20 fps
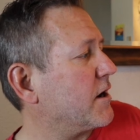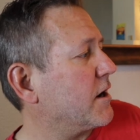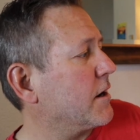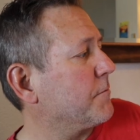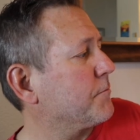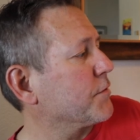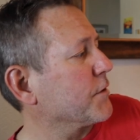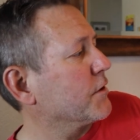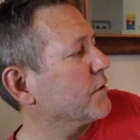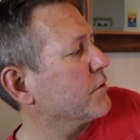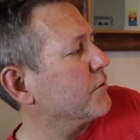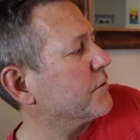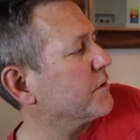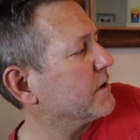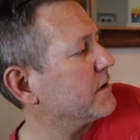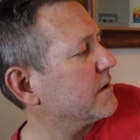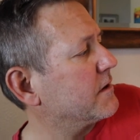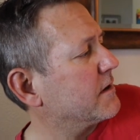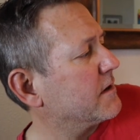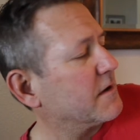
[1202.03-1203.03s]
upload
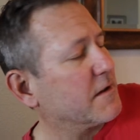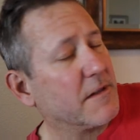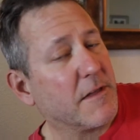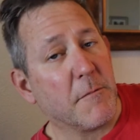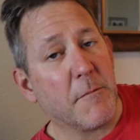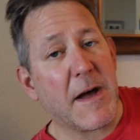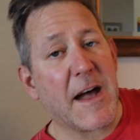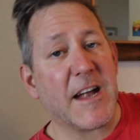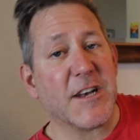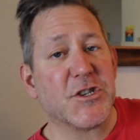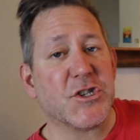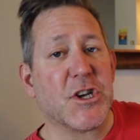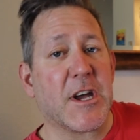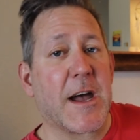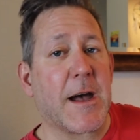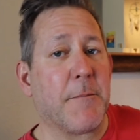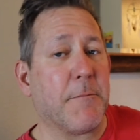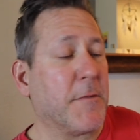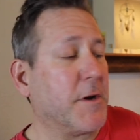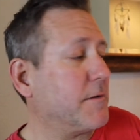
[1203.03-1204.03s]
the Matt
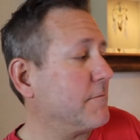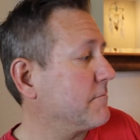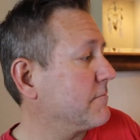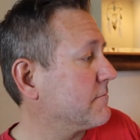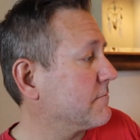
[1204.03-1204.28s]
Chapman.